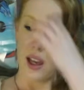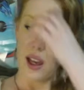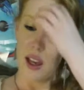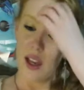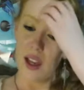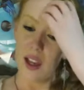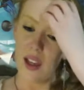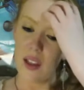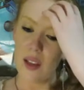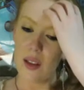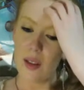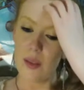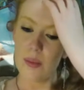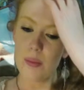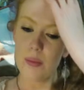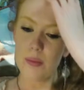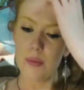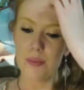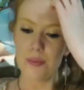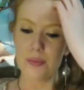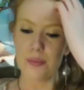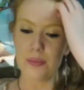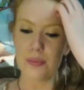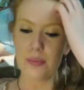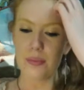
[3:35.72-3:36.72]

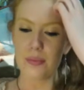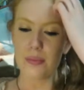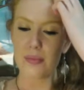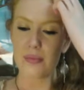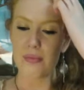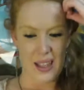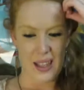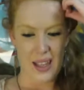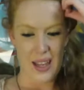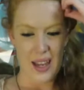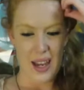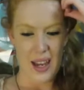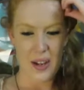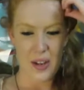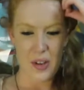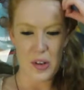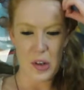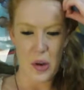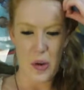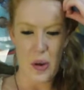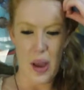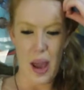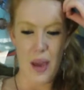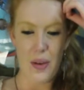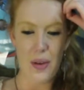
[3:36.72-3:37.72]
I don't
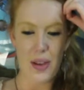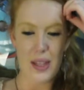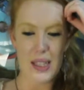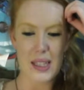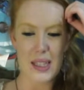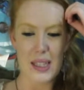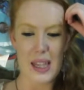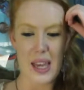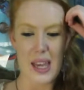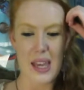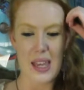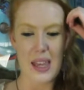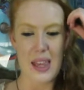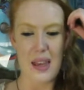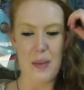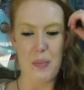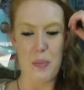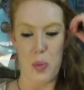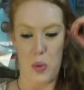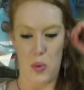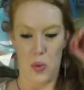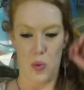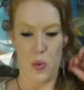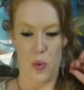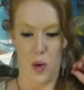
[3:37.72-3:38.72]
know, I would say that
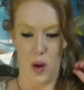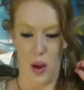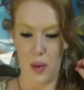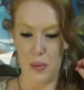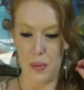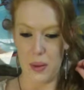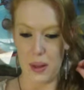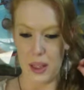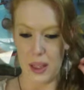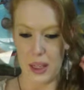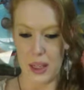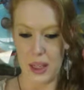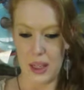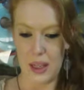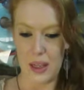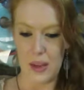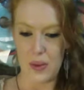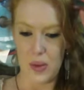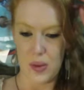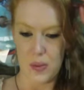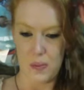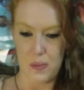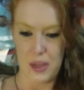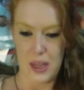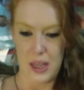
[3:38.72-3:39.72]
probably it
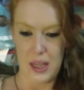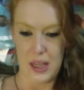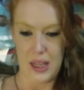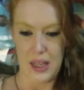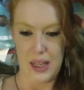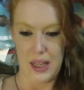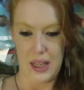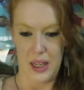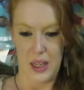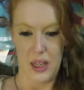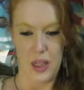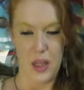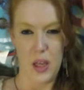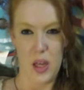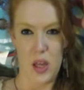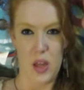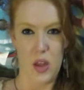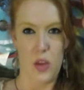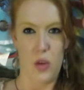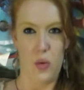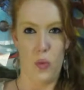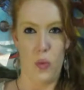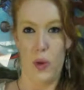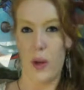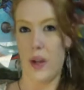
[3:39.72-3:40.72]
would be like
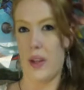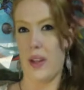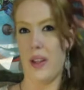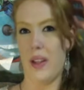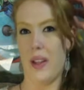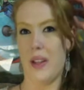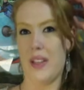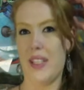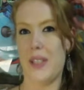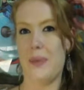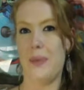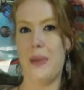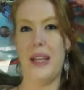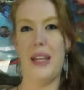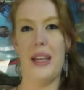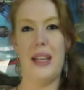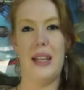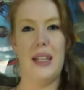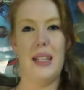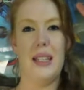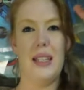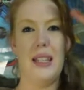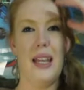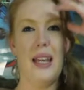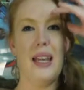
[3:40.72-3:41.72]
the world's,
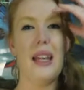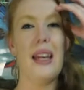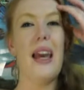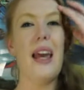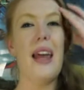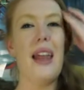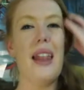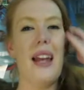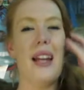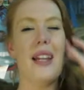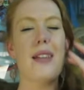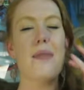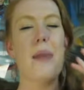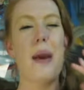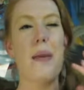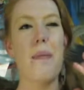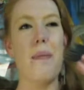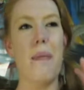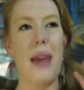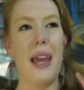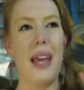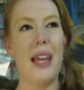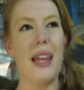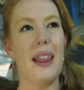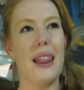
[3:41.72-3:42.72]
because like that's my
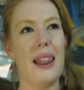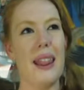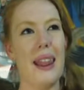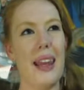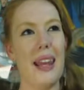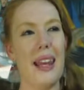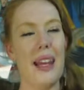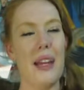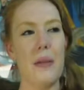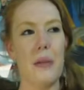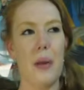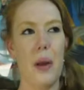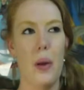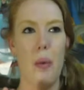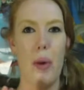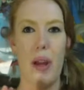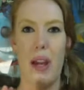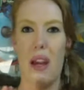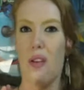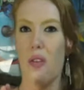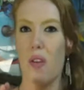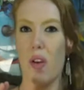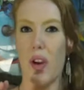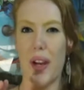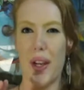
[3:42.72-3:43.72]
main thing about
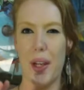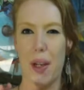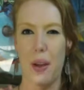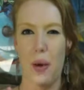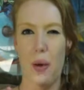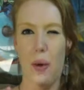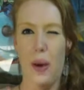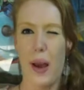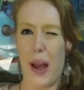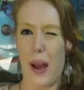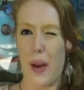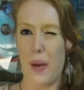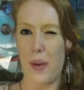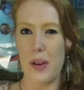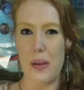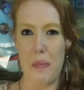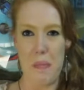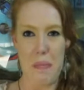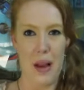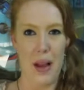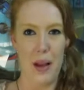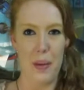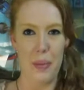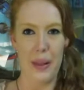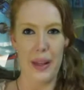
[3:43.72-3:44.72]
whenever I go out in
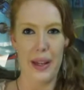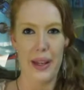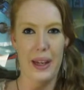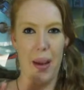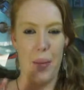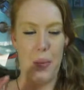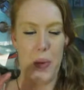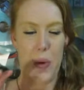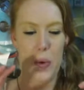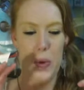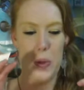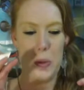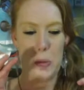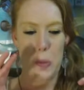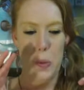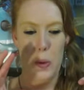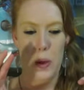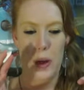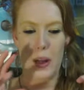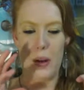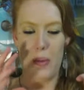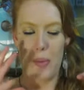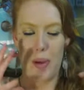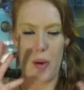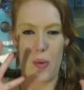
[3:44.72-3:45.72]
public. I'm always
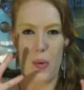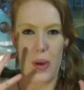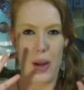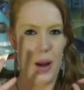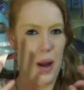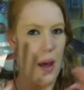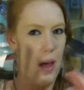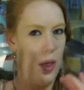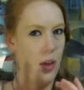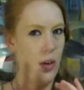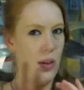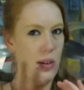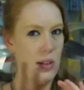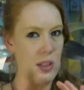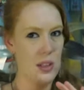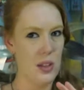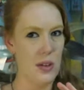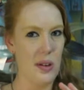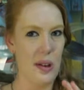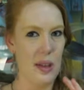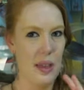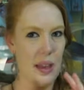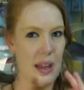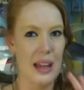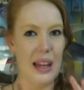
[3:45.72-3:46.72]
worried about what others
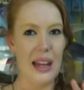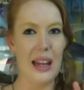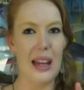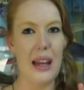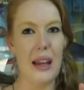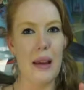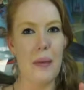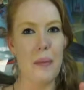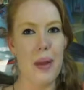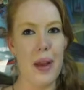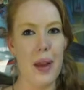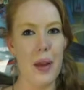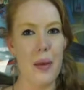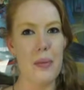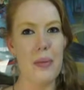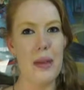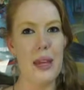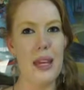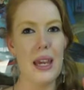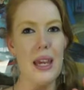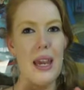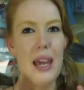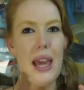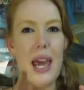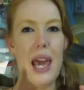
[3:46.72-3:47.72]
are thinking about me,